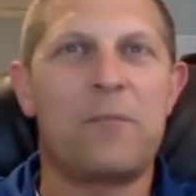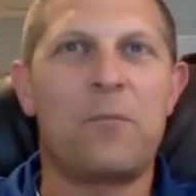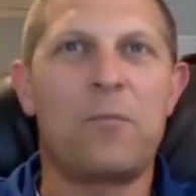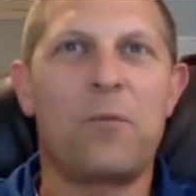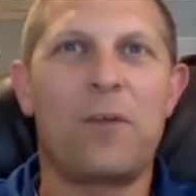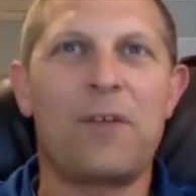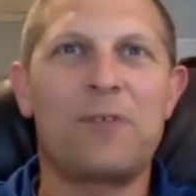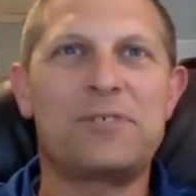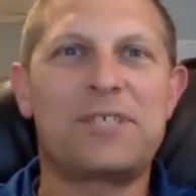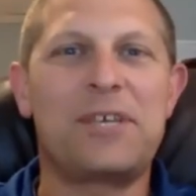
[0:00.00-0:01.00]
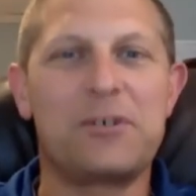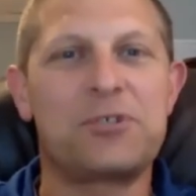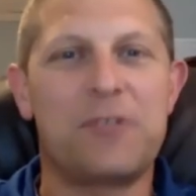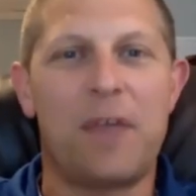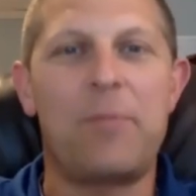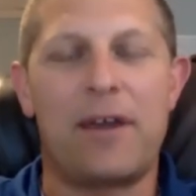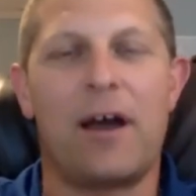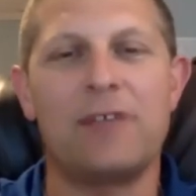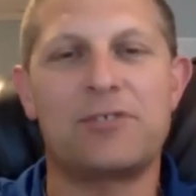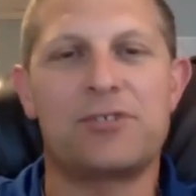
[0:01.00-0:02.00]
What other skills should they be
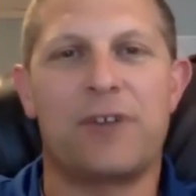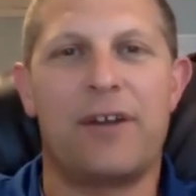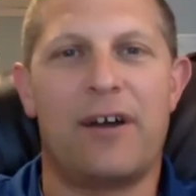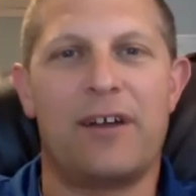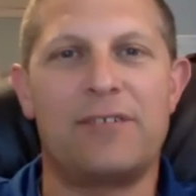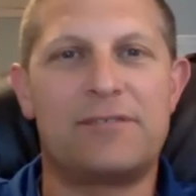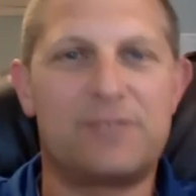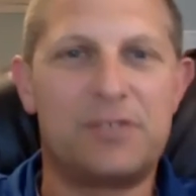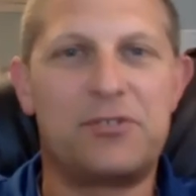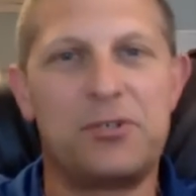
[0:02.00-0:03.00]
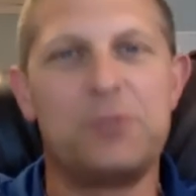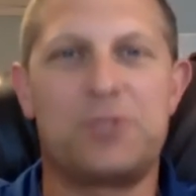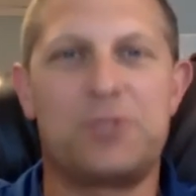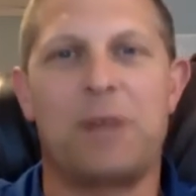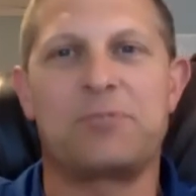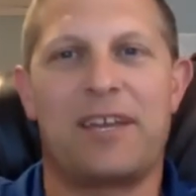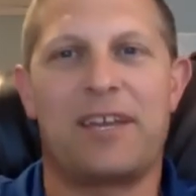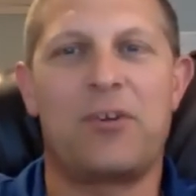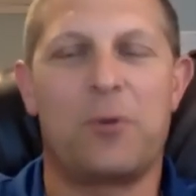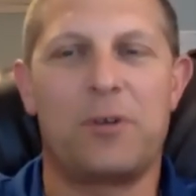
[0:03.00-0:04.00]
concentrating on to do jobs
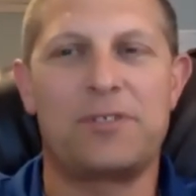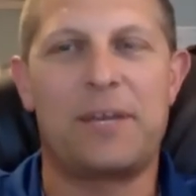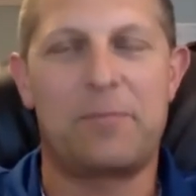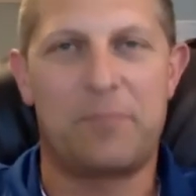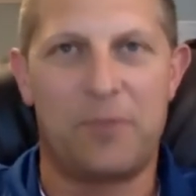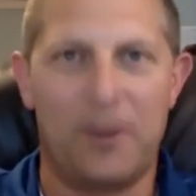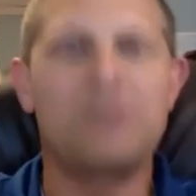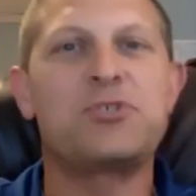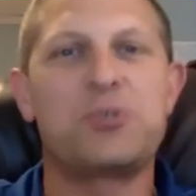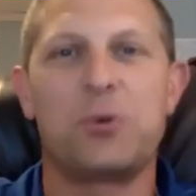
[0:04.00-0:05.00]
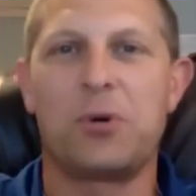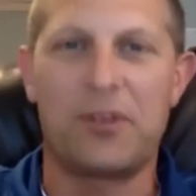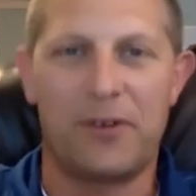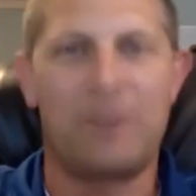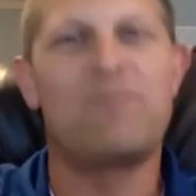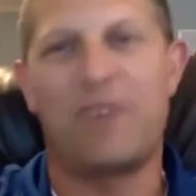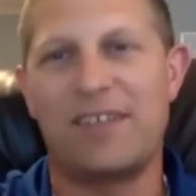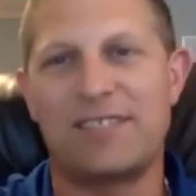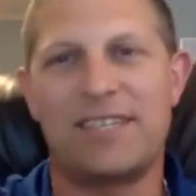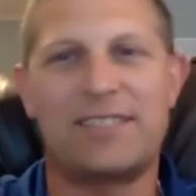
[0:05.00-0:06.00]
like yours? Like they're in school, they're in
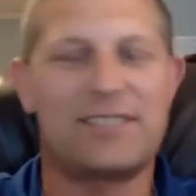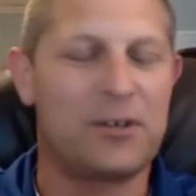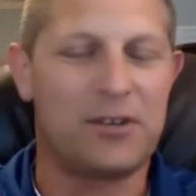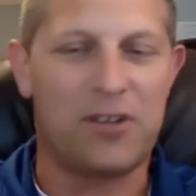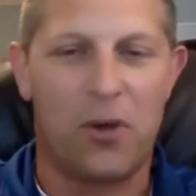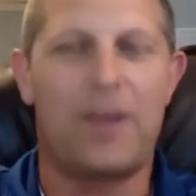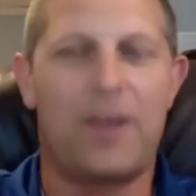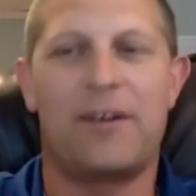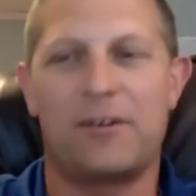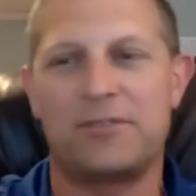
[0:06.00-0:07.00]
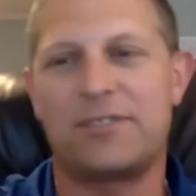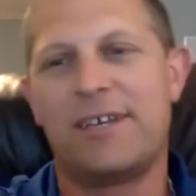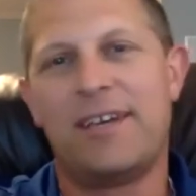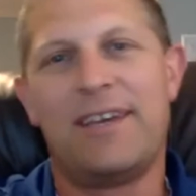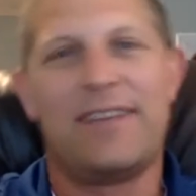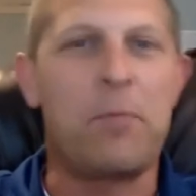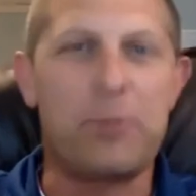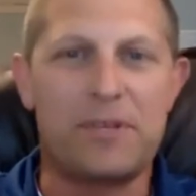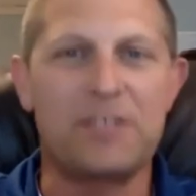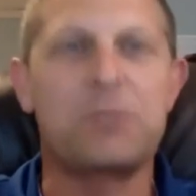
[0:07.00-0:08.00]
physics, they're go-getters, they
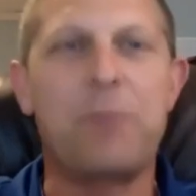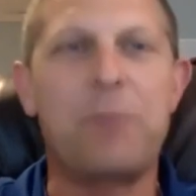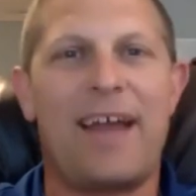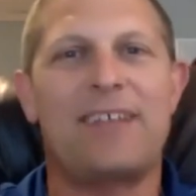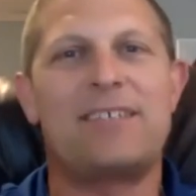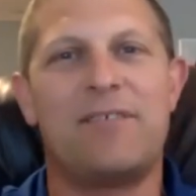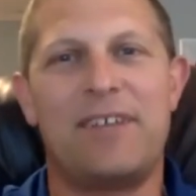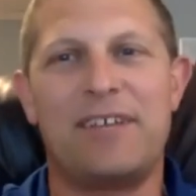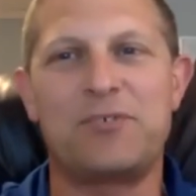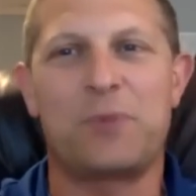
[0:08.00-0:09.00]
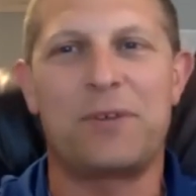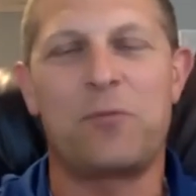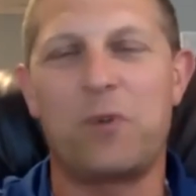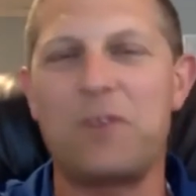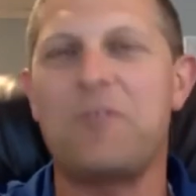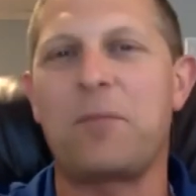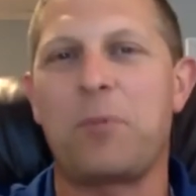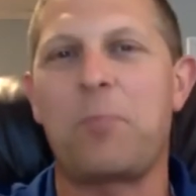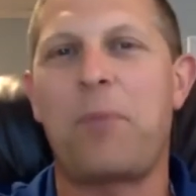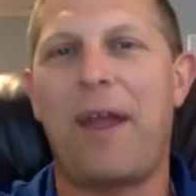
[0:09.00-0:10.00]
participate in activities. What do you
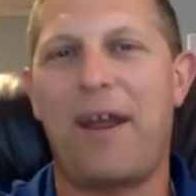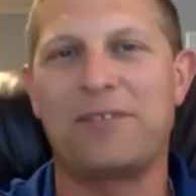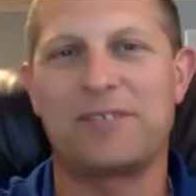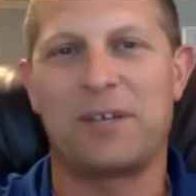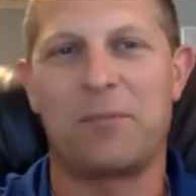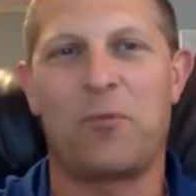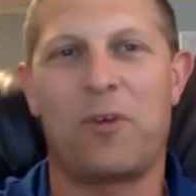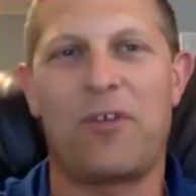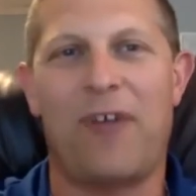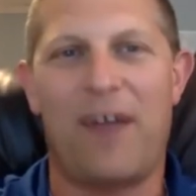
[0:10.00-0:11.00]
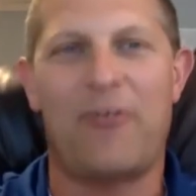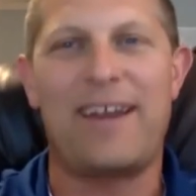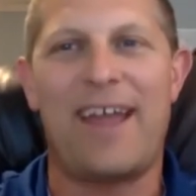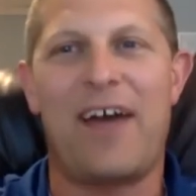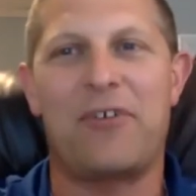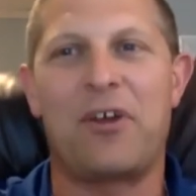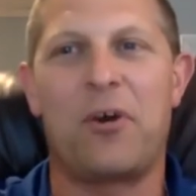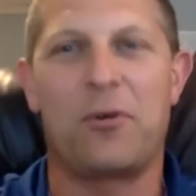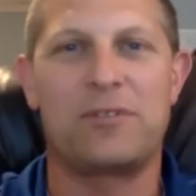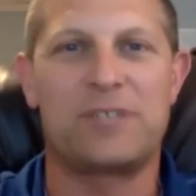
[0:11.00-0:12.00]
think prepares them where they're at right now to
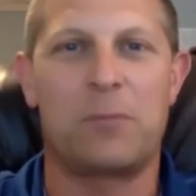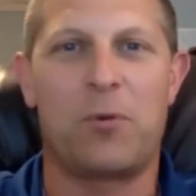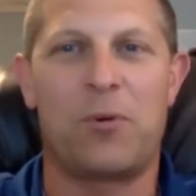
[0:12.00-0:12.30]
go to somewhere where